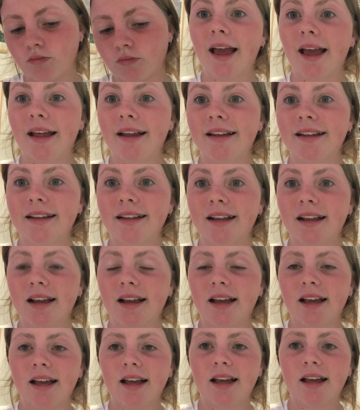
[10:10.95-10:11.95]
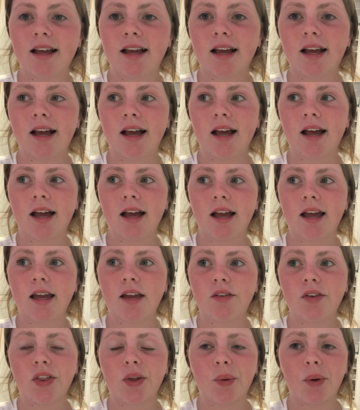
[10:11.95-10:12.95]
And
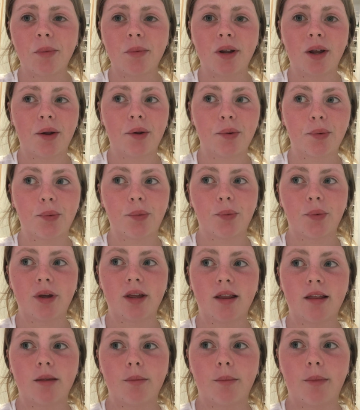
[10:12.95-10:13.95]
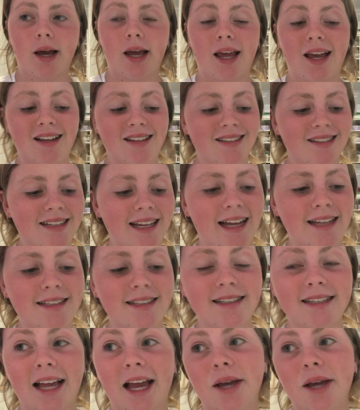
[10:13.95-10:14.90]
even though I'm done with my exercises,